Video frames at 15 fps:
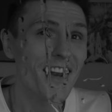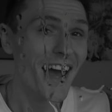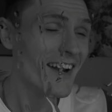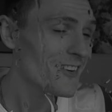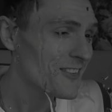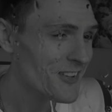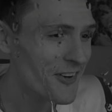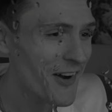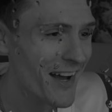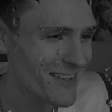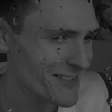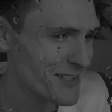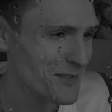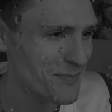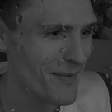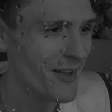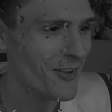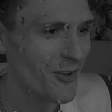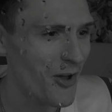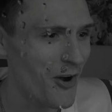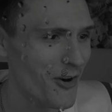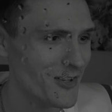I don't know how to spell
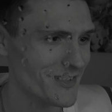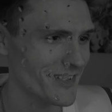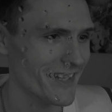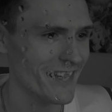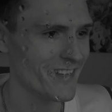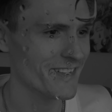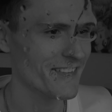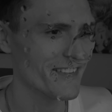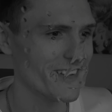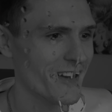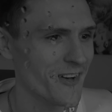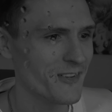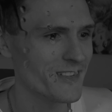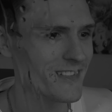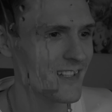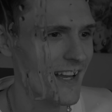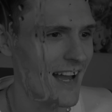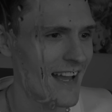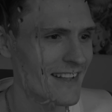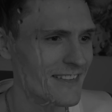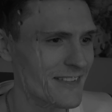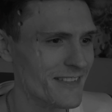hardly, so
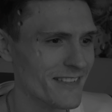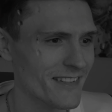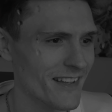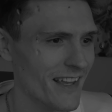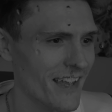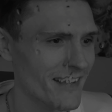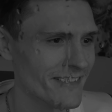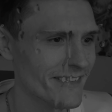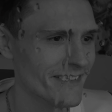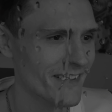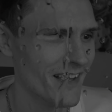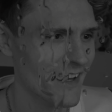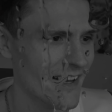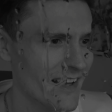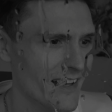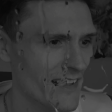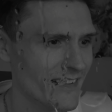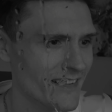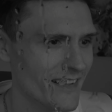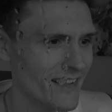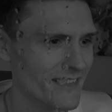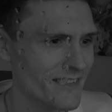
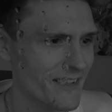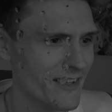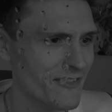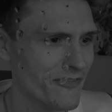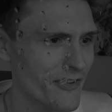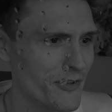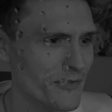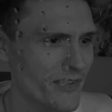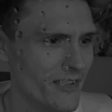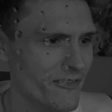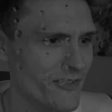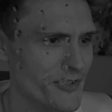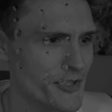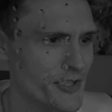it's confusing for